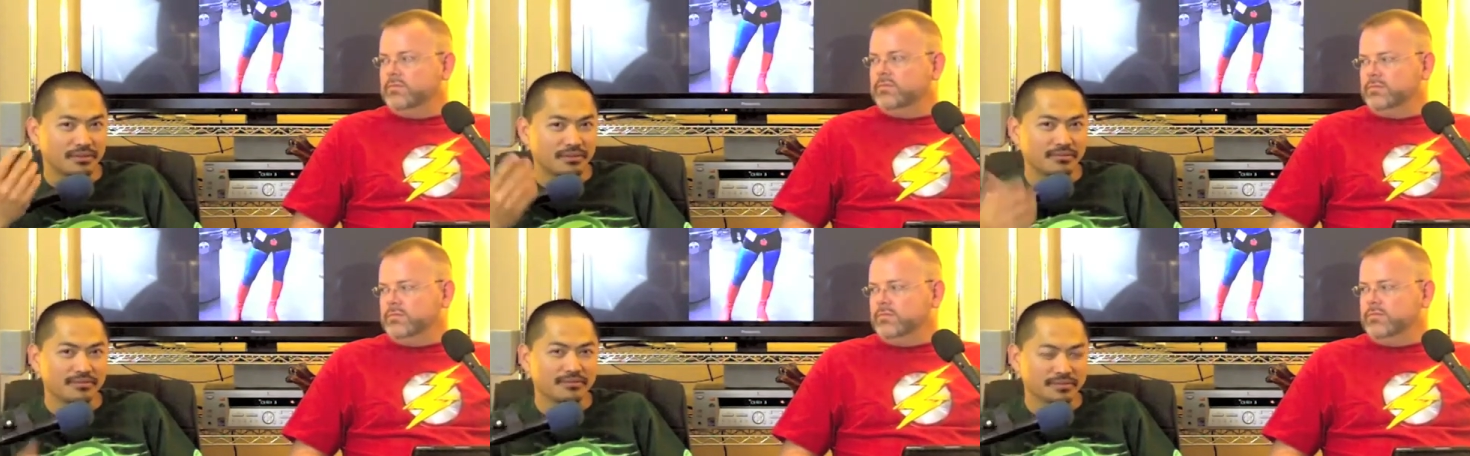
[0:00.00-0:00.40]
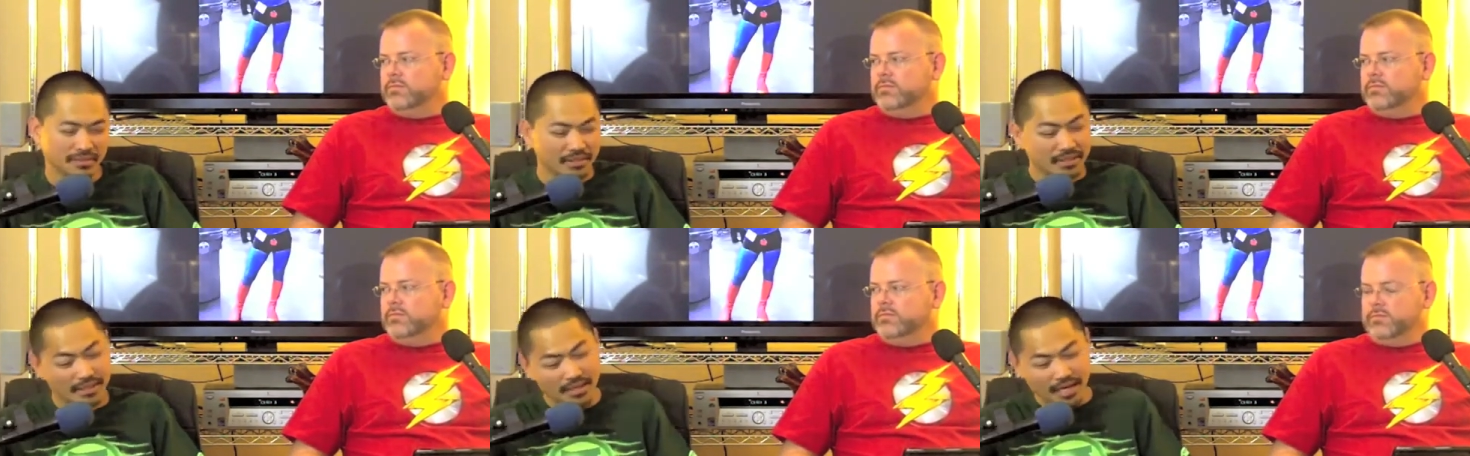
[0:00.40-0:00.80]
Speaker 1: So
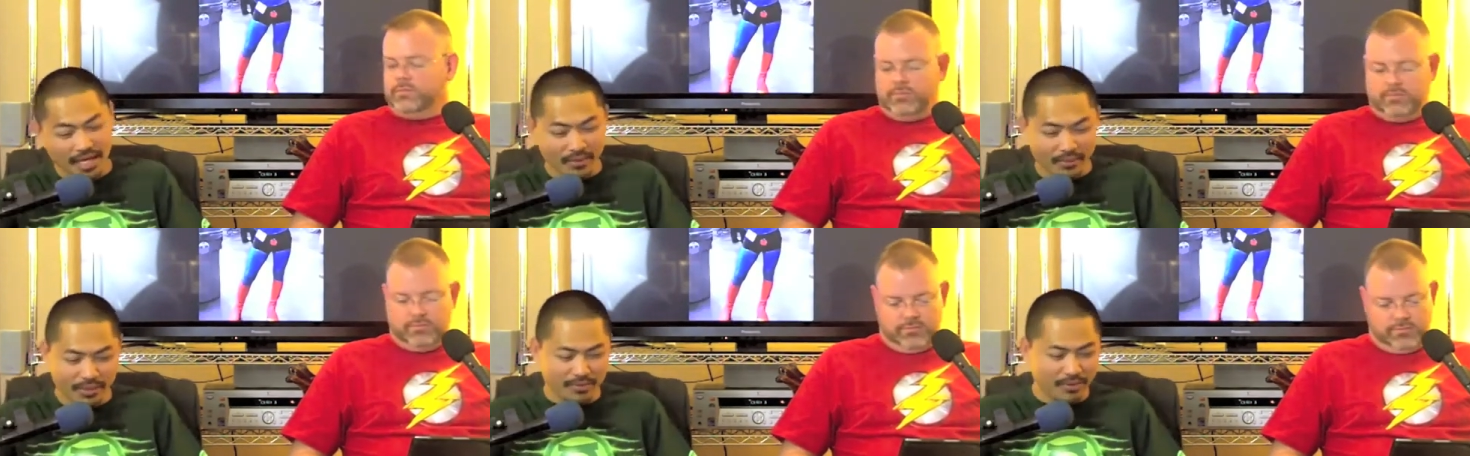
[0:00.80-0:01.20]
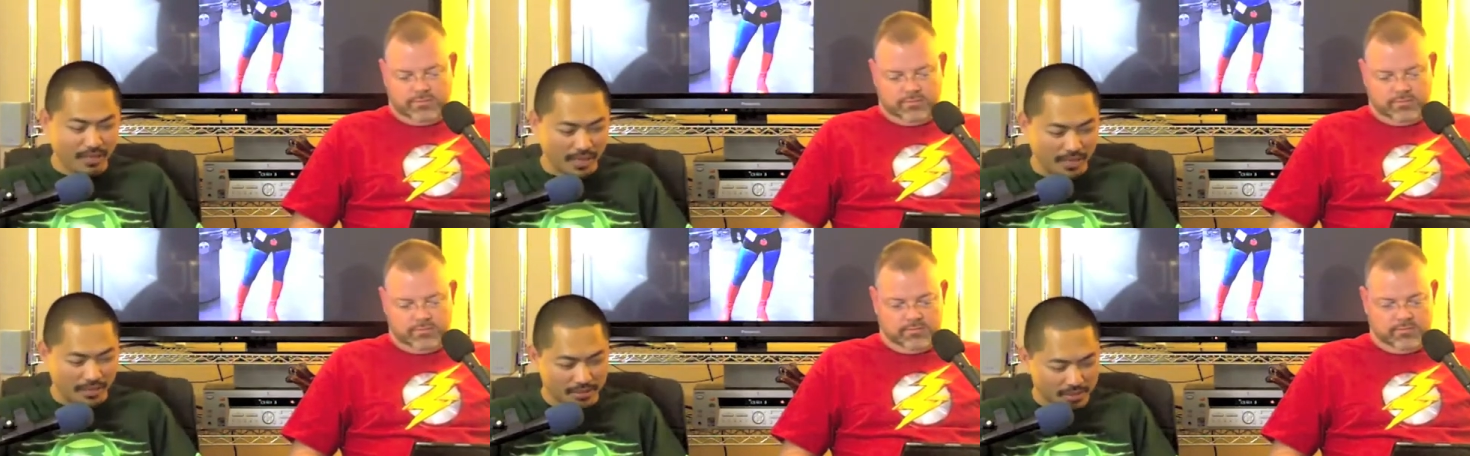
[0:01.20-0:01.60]
anyway,
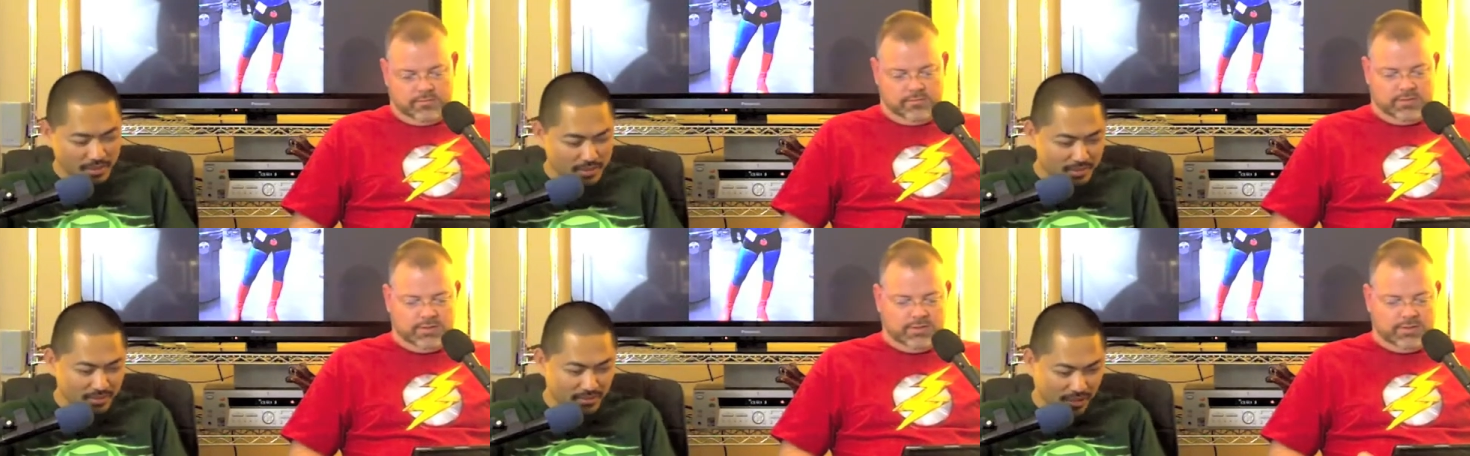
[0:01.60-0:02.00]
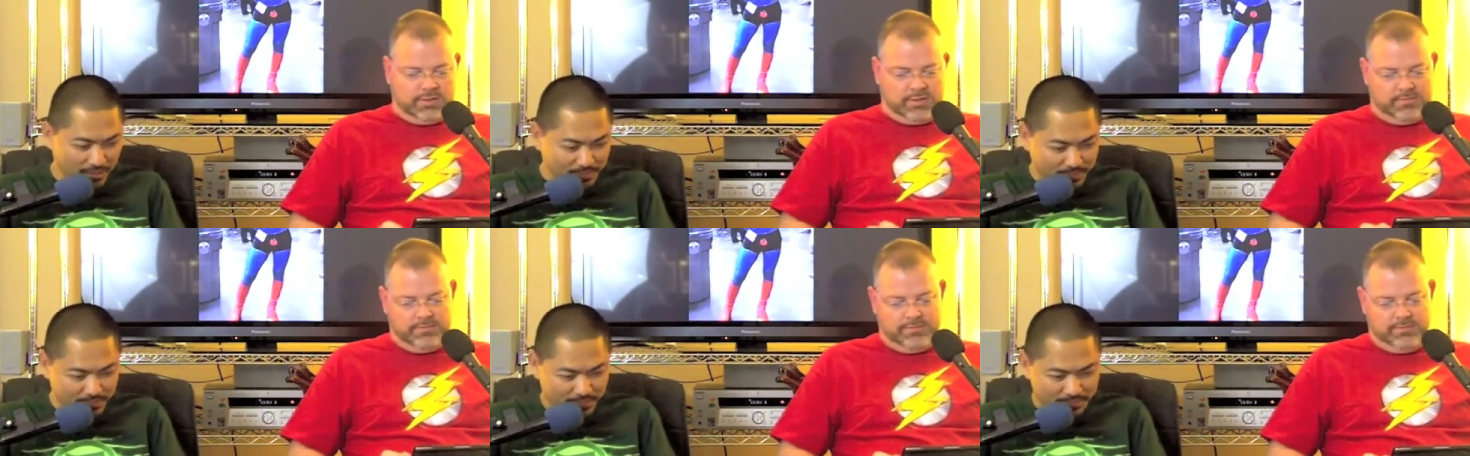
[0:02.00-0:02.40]
okay, let's move
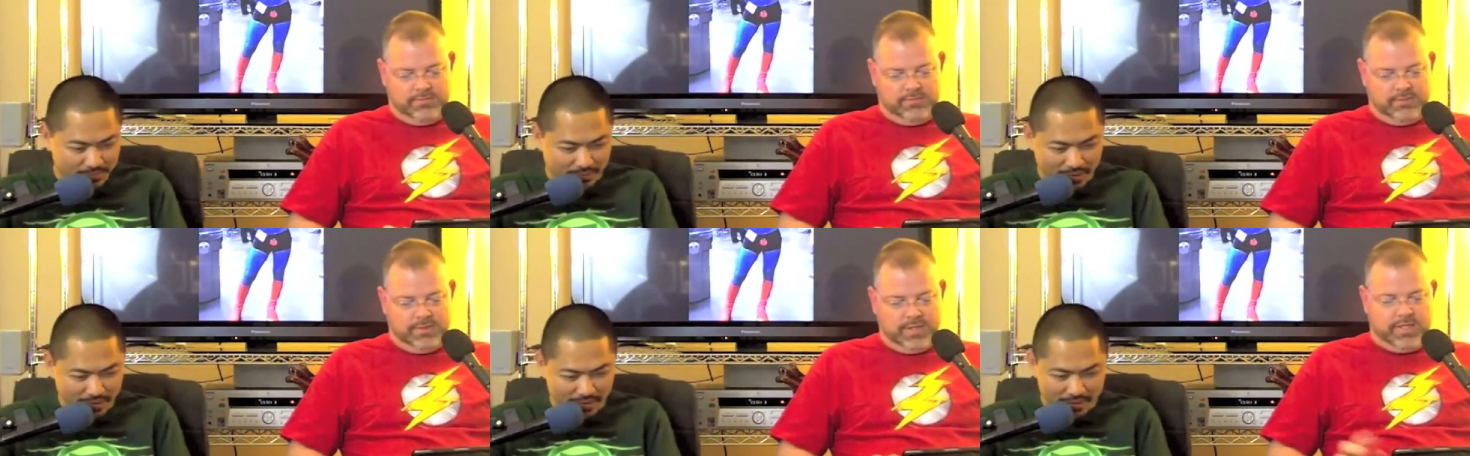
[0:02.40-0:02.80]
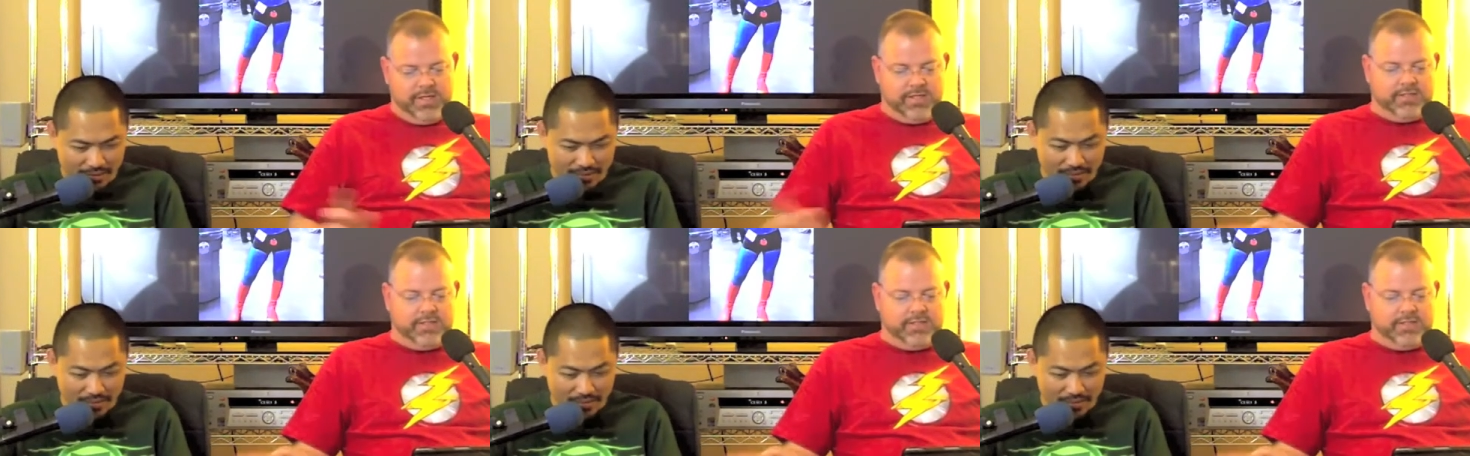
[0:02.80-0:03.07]
on. Yeah. All right,